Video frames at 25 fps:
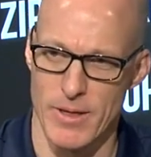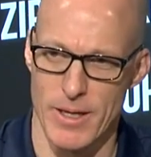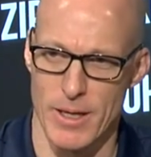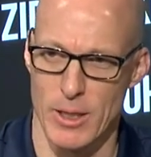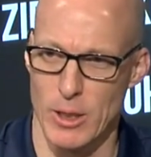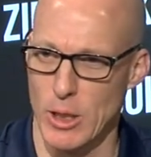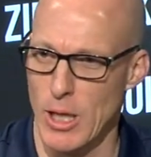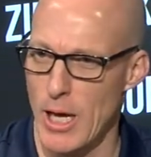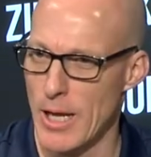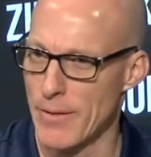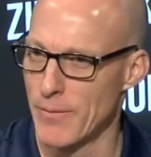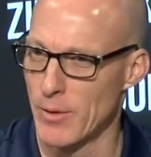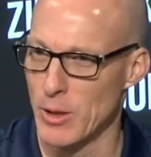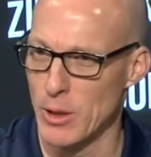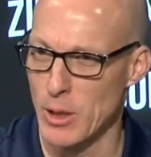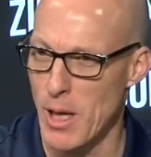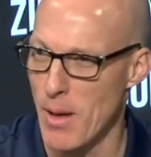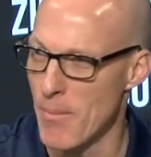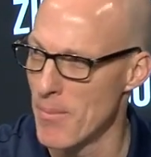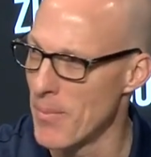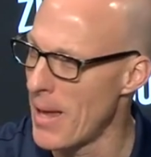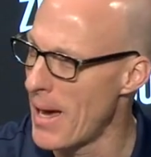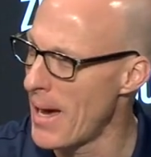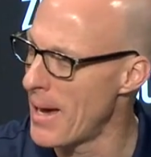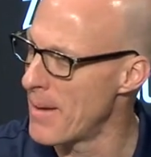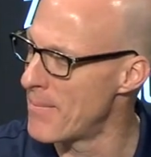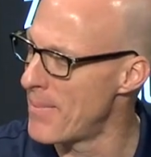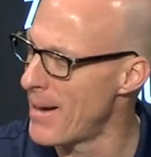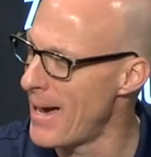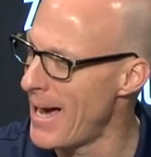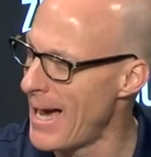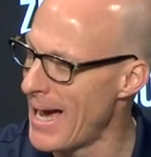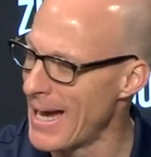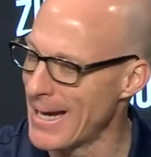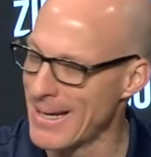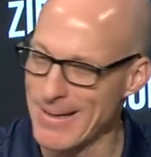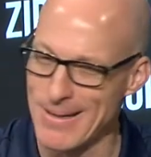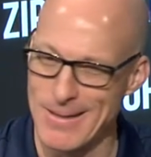We've had a lot of alumni
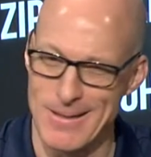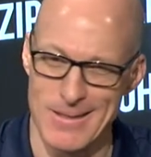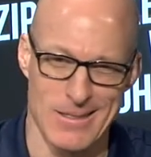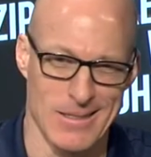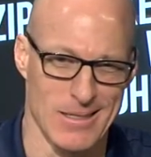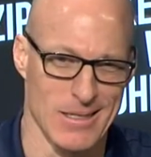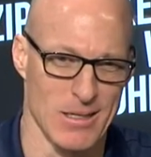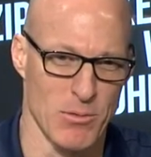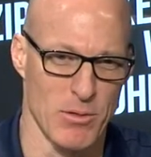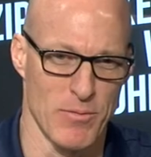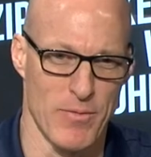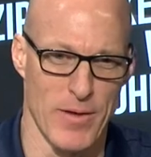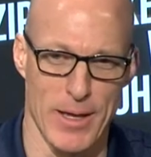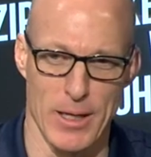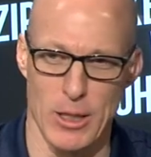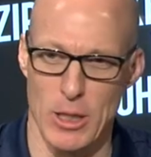back, and we've had